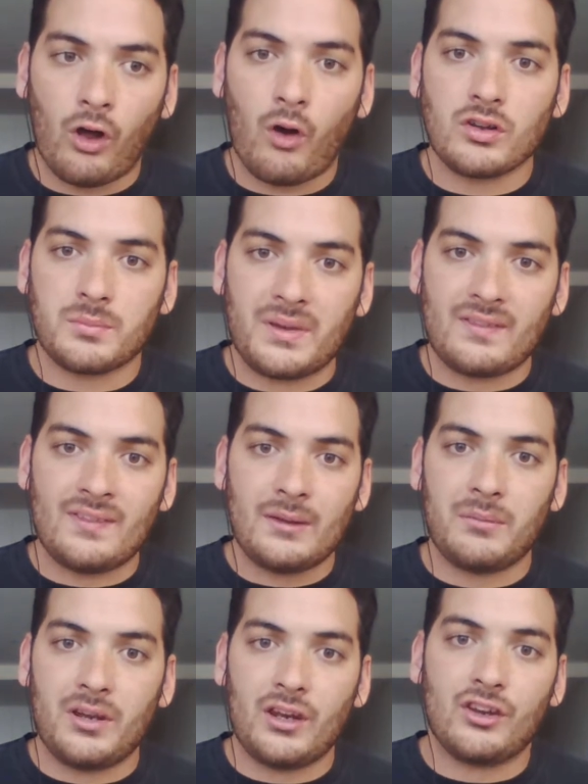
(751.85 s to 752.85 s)
always be
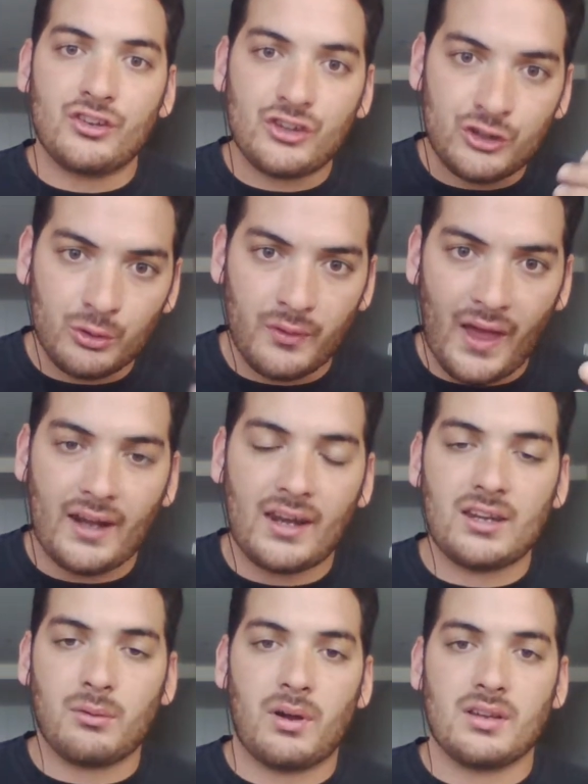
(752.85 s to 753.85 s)
limited to that,
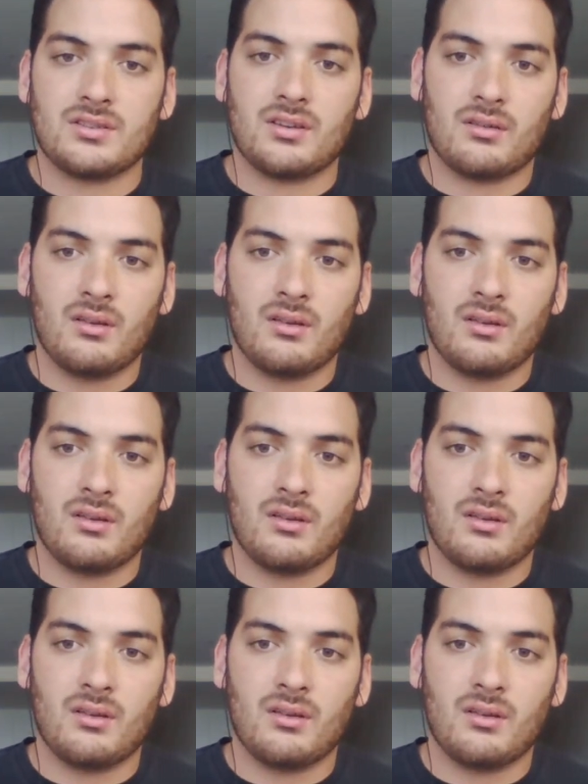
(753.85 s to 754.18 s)
anyways,